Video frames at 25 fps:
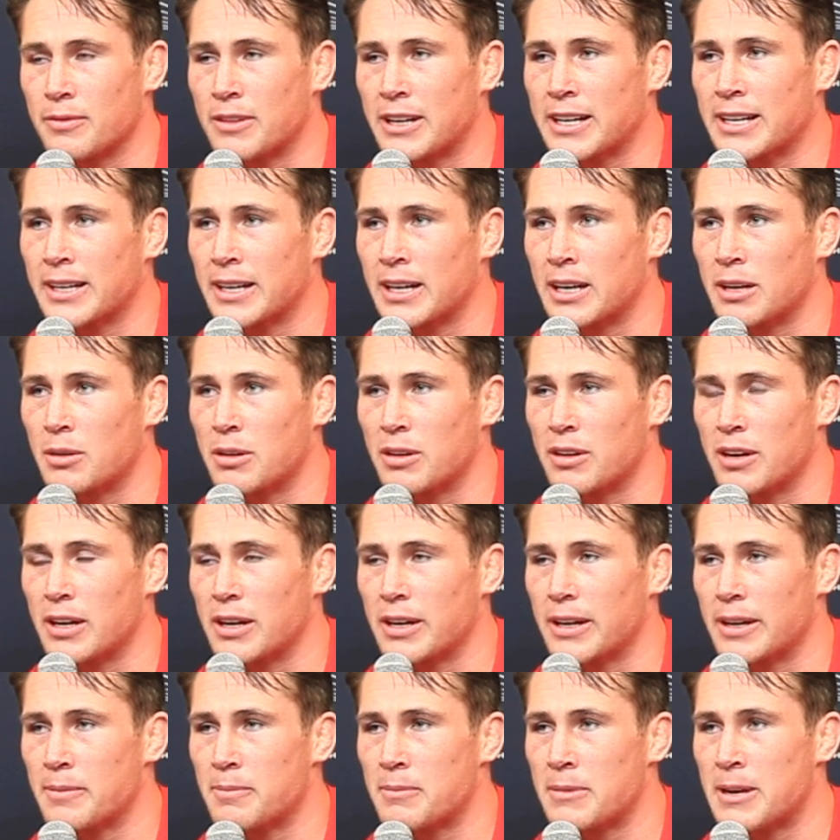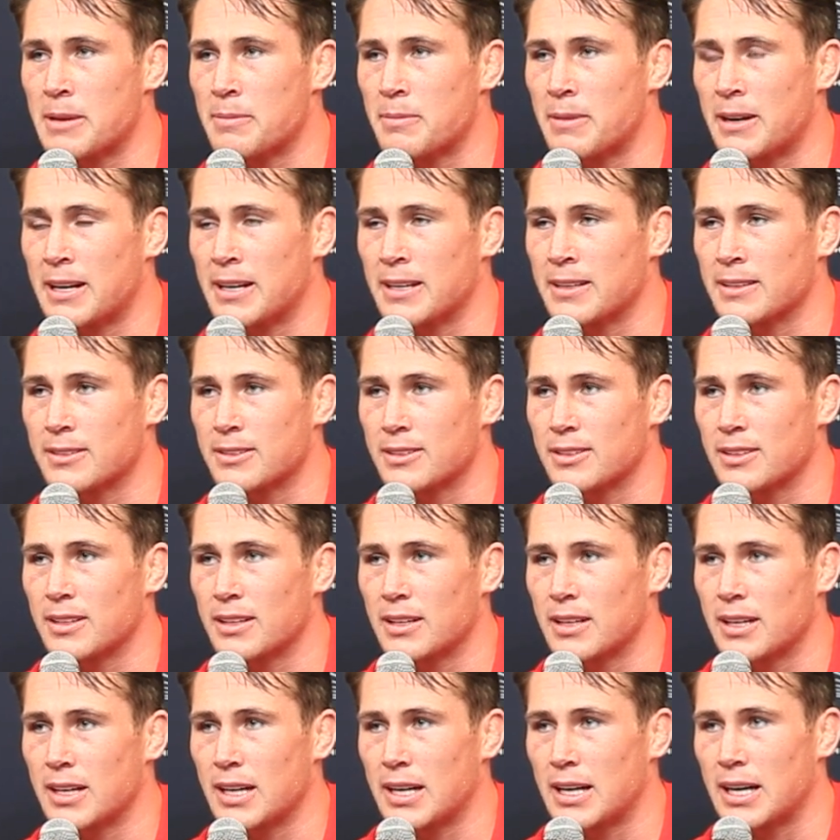right now, in my mind,
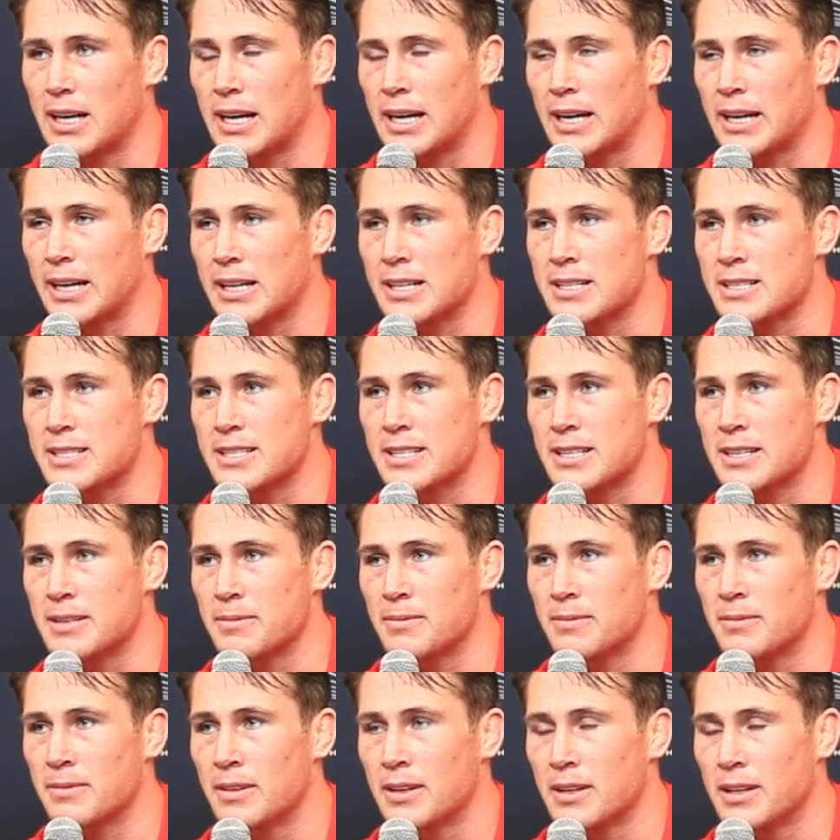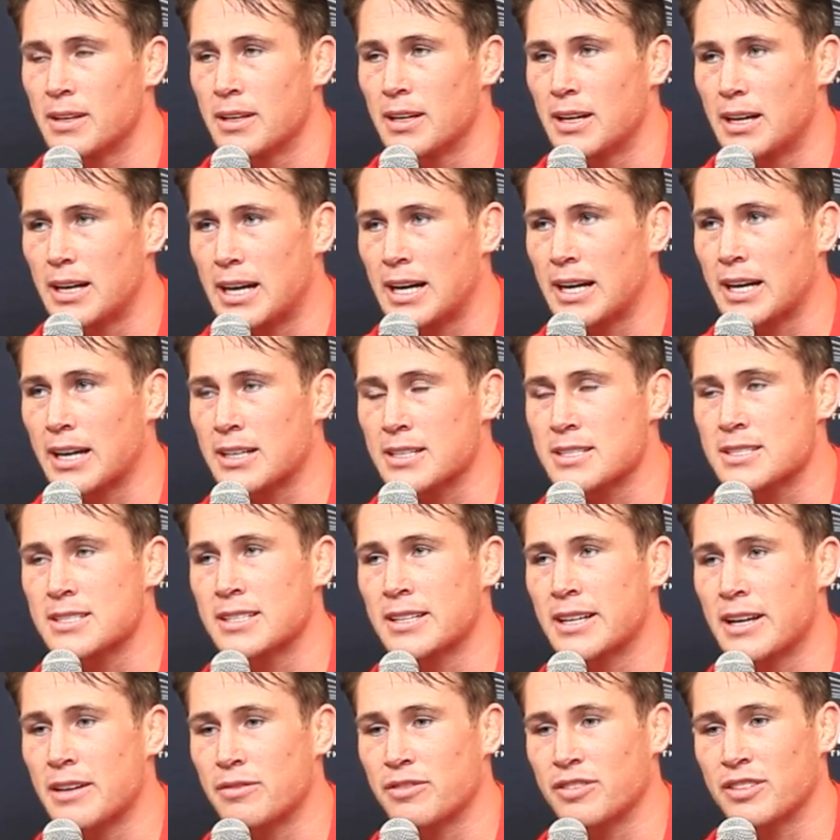I can see
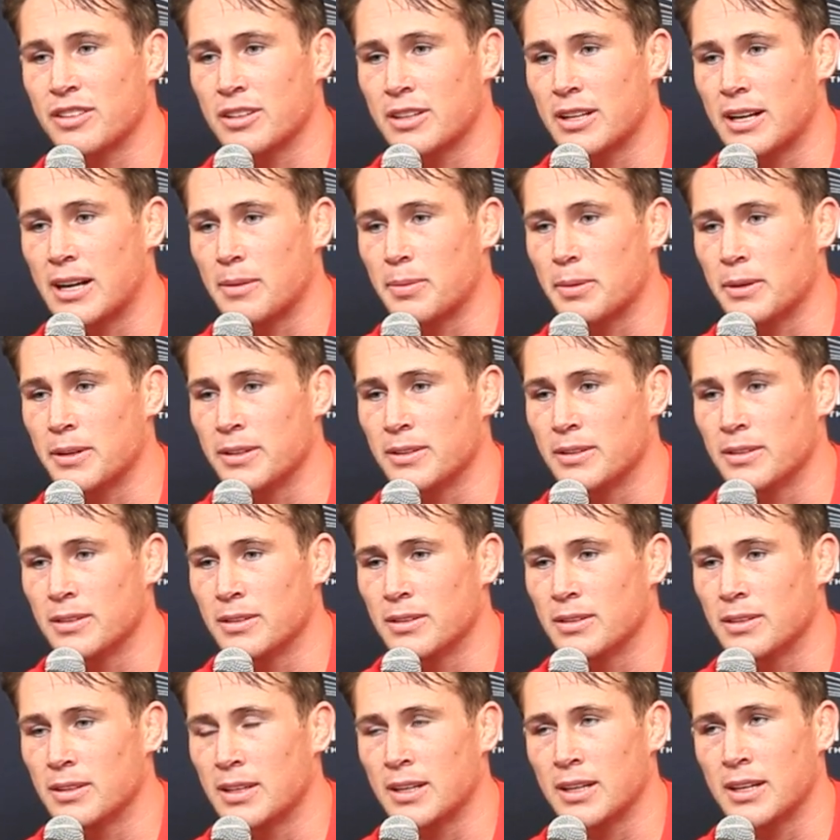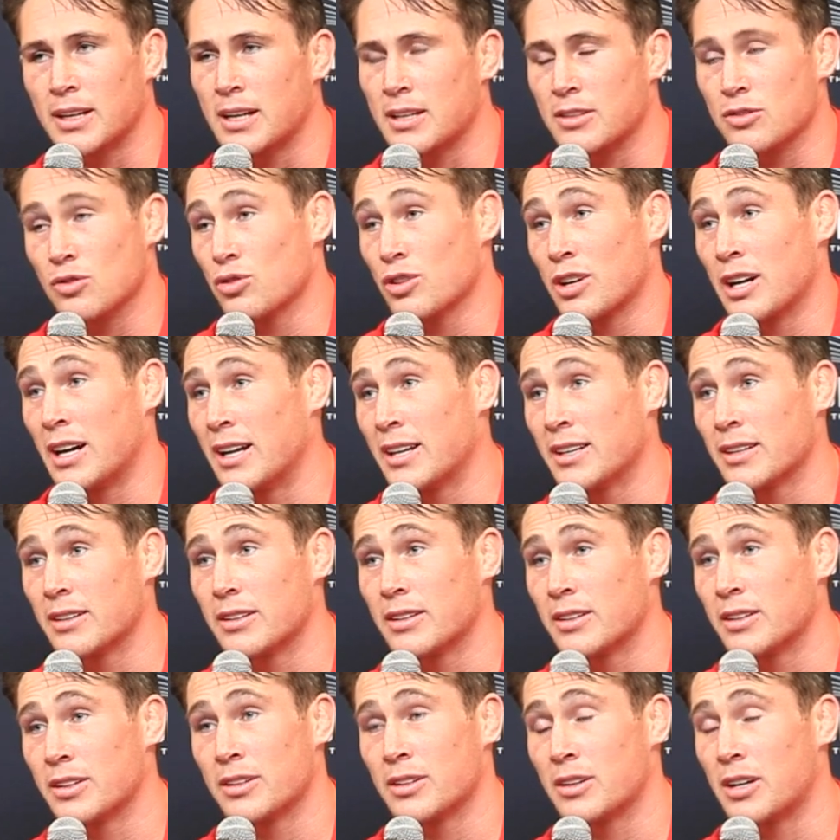Anfield happening. I just can.
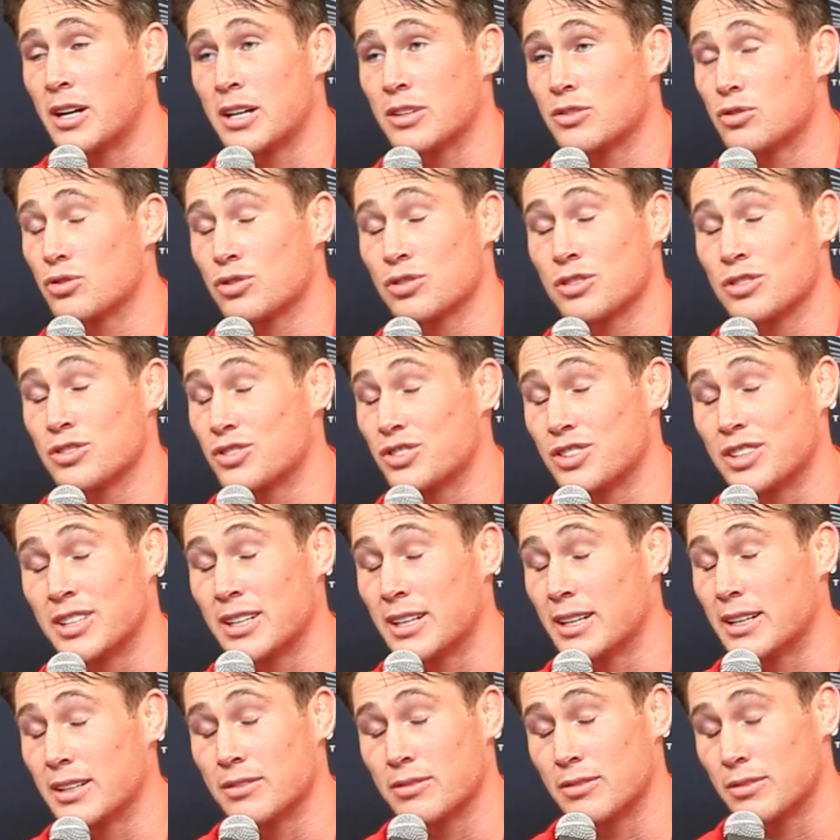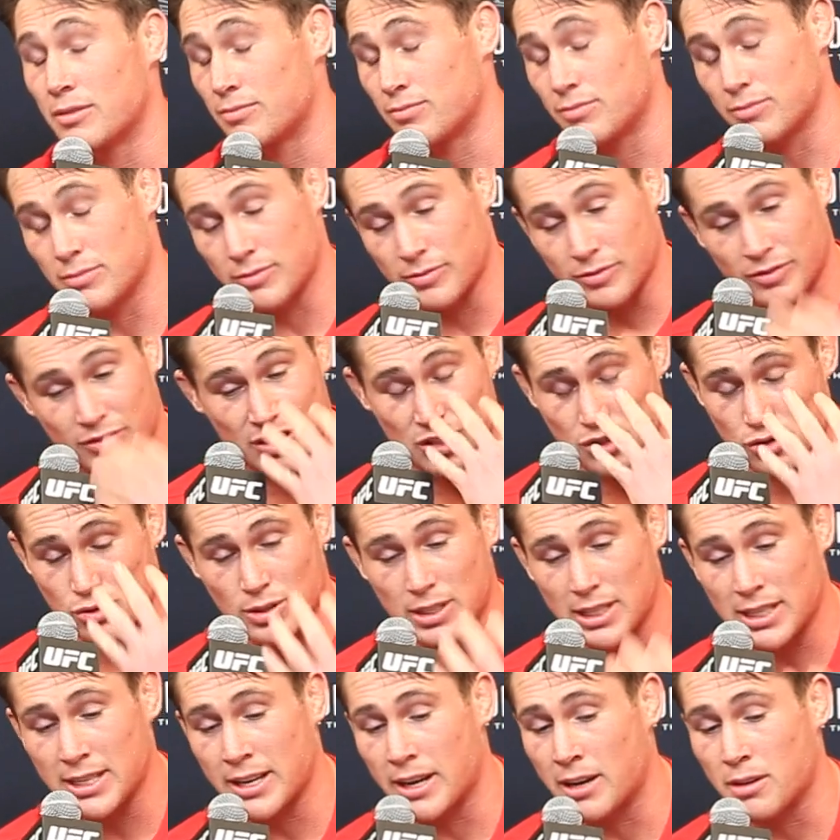You know, I just can see it
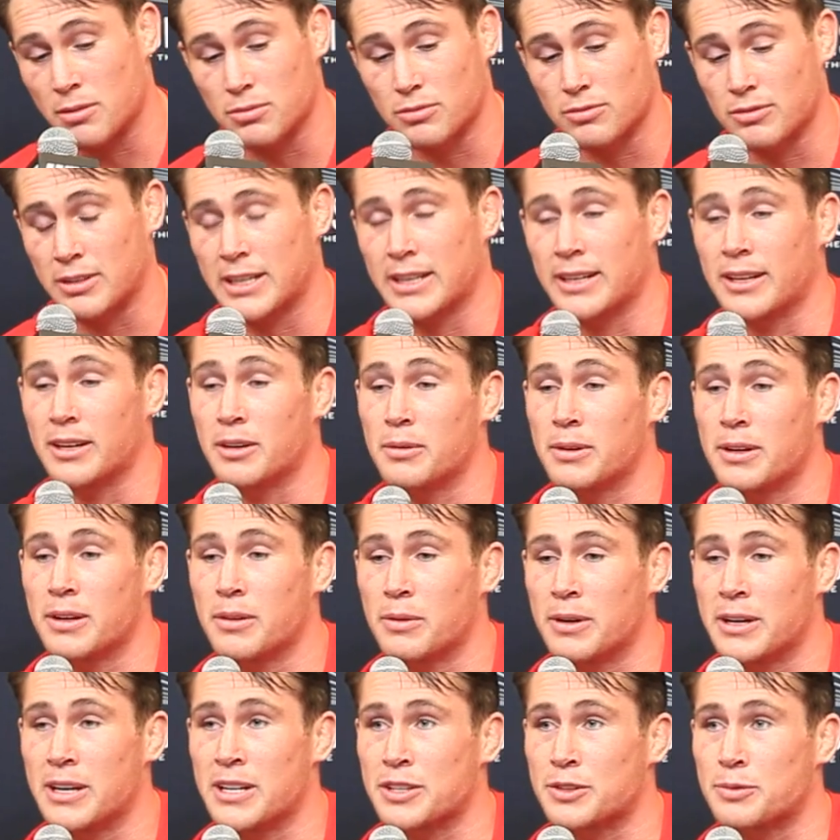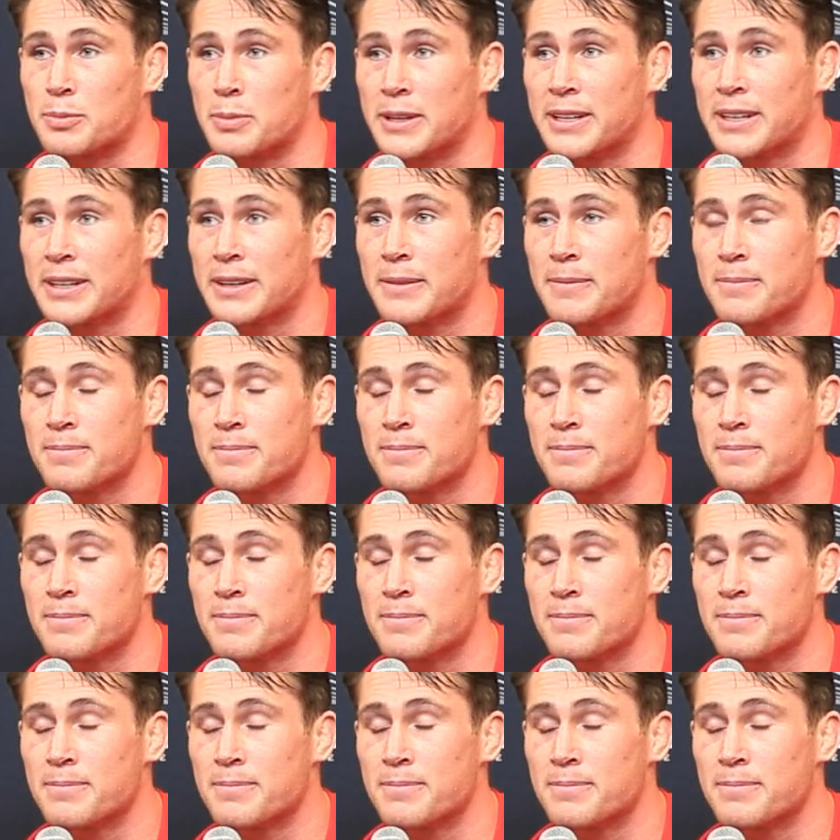visually now, right now when I speak.